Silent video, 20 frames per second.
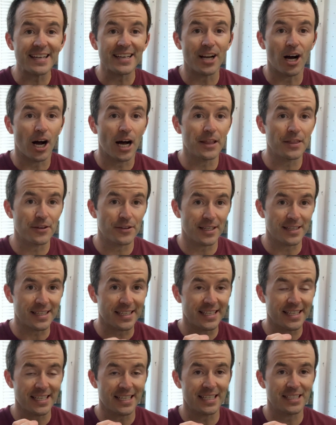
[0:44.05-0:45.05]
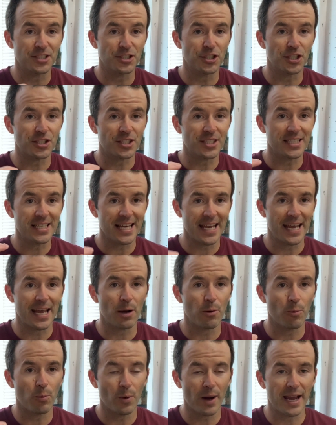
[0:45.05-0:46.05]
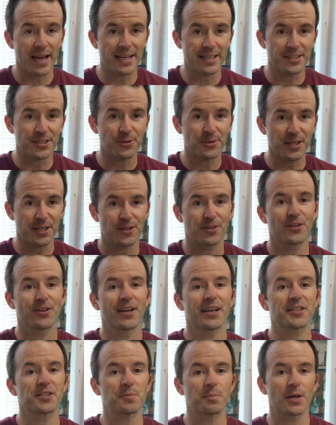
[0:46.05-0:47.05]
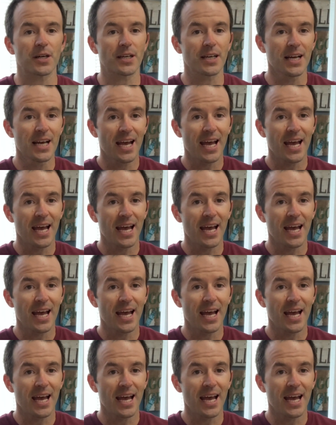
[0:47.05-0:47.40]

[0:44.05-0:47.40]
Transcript: an author that the kids just can't wait to hear their next book.